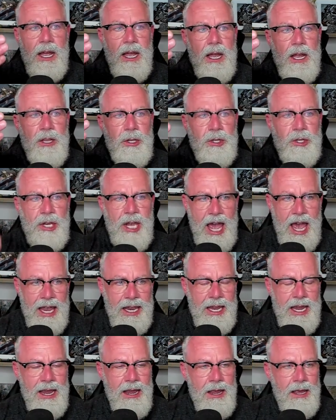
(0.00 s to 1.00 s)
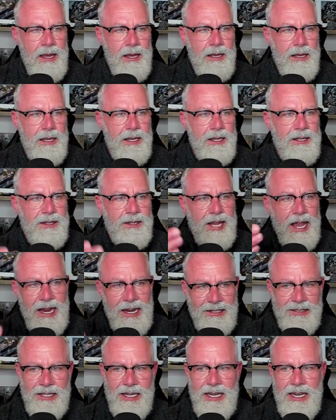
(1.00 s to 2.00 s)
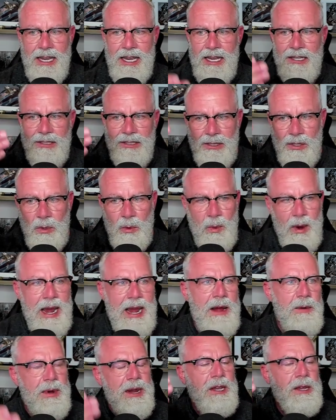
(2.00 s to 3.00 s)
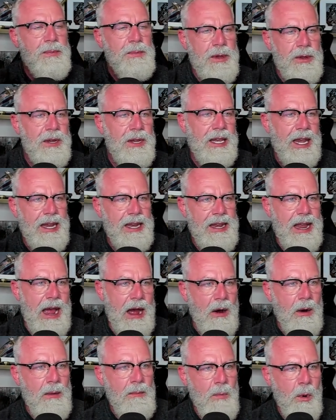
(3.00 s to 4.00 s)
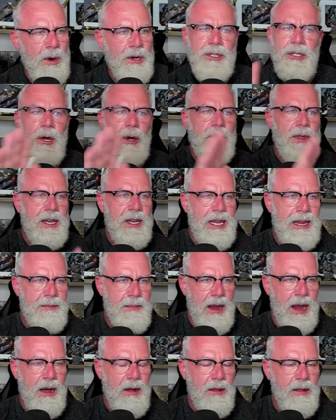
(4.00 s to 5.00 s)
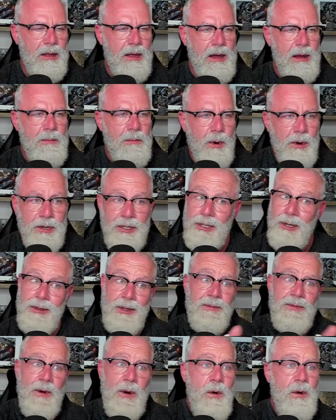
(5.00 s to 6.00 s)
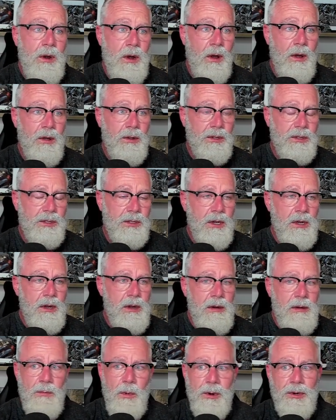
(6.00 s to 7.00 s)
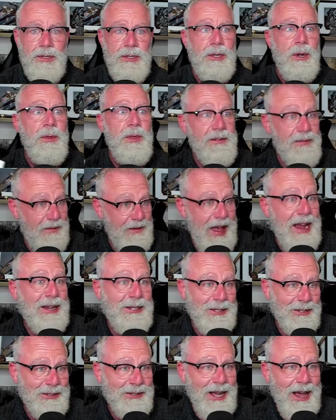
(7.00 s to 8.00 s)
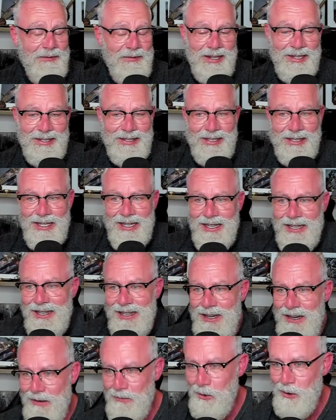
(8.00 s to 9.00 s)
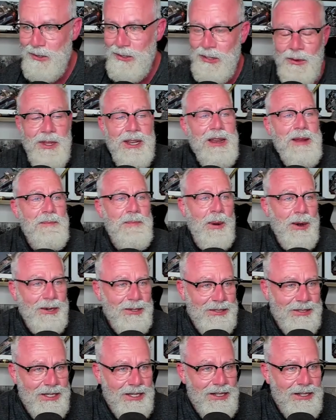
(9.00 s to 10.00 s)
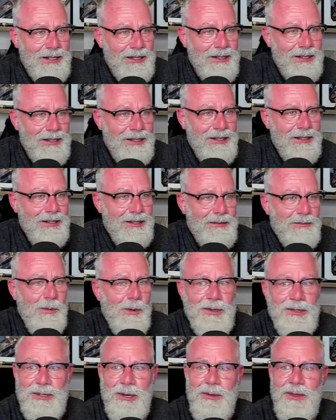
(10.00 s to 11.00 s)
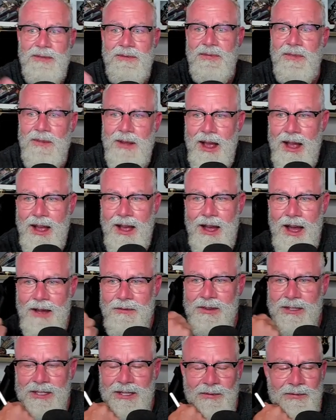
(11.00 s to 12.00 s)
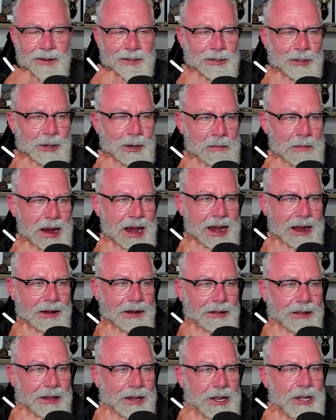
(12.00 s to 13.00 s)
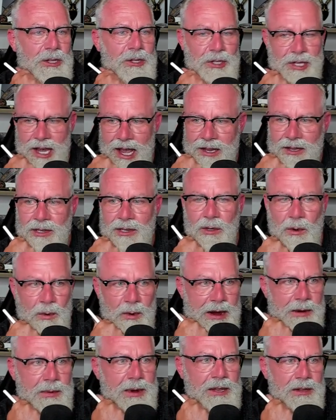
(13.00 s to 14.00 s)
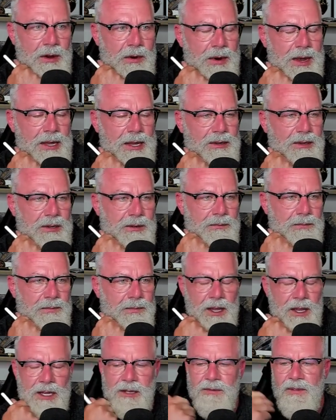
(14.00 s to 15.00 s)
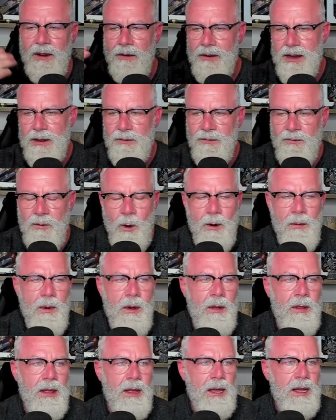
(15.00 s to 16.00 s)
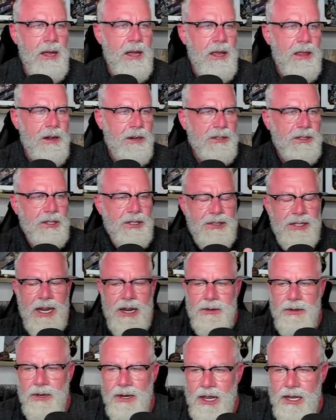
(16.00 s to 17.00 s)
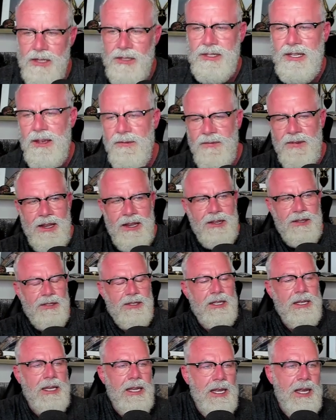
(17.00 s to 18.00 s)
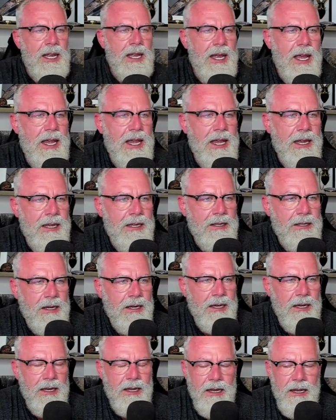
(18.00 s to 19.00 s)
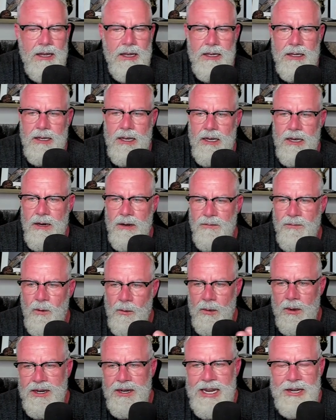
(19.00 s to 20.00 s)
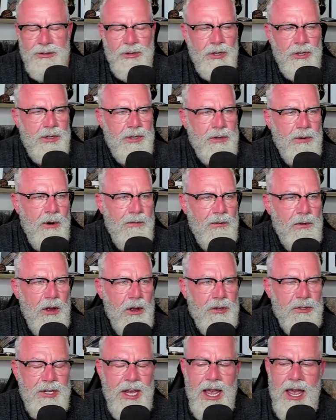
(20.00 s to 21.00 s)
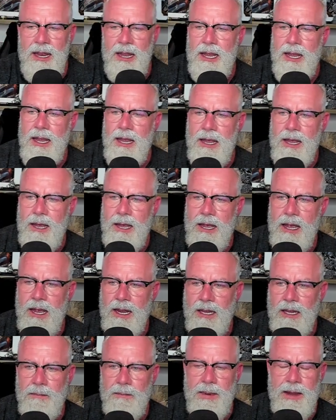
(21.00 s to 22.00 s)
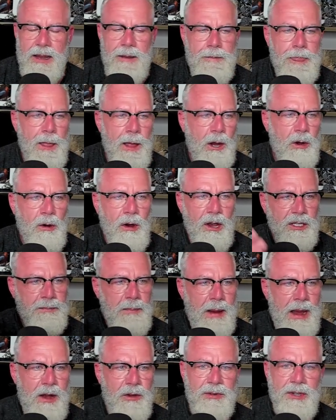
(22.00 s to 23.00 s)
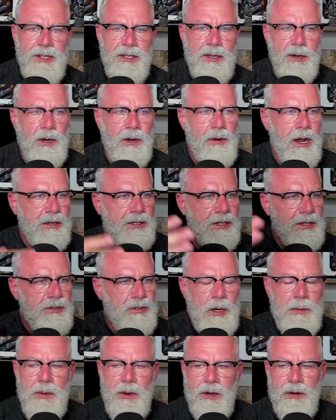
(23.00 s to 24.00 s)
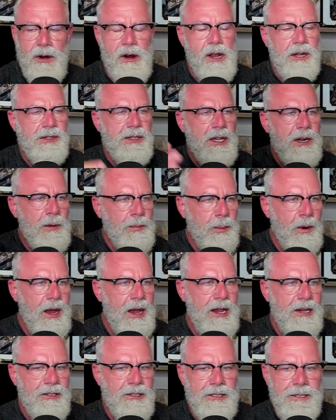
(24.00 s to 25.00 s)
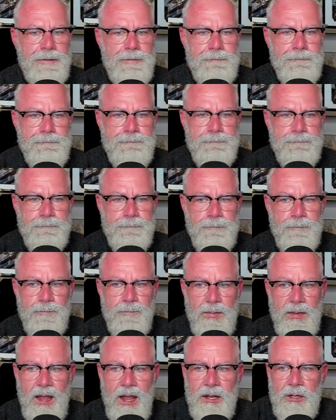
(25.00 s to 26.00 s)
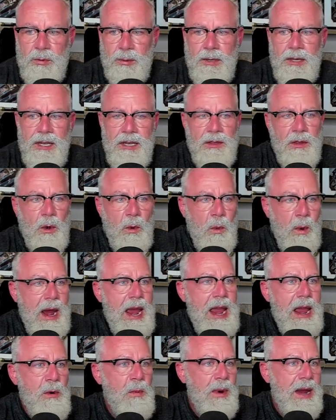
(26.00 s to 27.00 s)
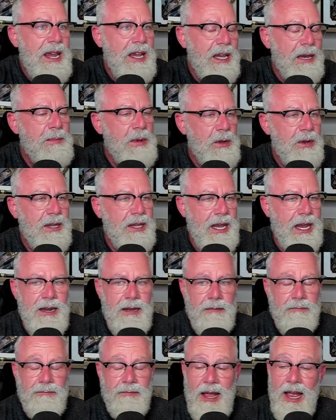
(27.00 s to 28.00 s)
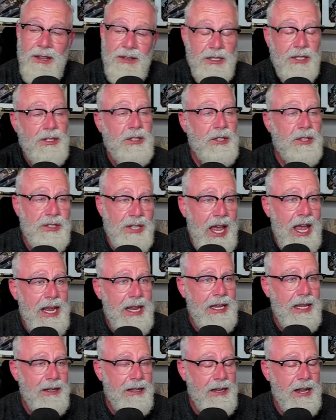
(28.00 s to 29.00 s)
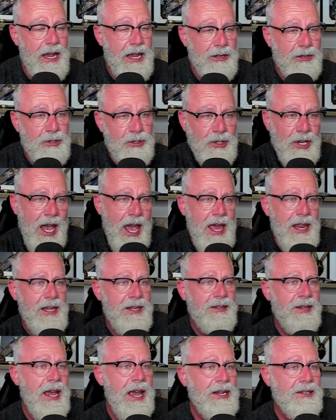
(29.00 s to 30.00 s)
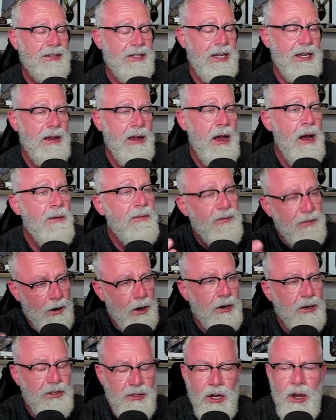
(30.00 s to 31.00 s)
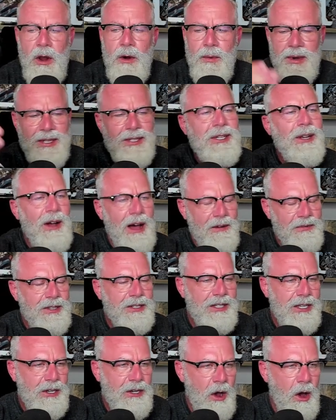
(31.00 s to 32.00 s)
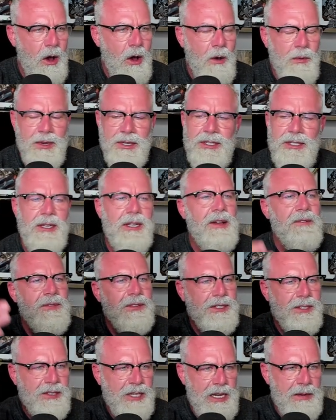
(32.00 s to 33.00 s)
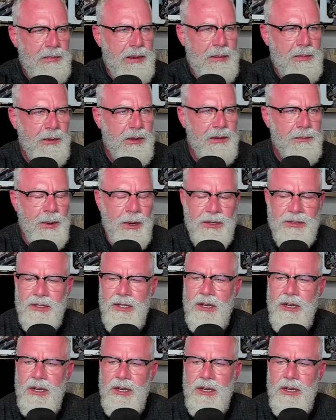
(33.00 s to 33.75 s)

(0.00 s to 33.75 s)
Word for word: chatting Texting is the way we communicate now, more so than email, more so than phone calls, more so than faxes, obviously, more so than in person, more so than f- obviously physical mail. Chat's the way we do it. It's very informal. There's a standardized Giphies and and, uh, and an informal nature to overall chat. It, it can be across boundaries, can cross consumer, cross enterprise it's really the way we communicate as a society today is chat and texting first. We still obviously call, we still obviously see people in person,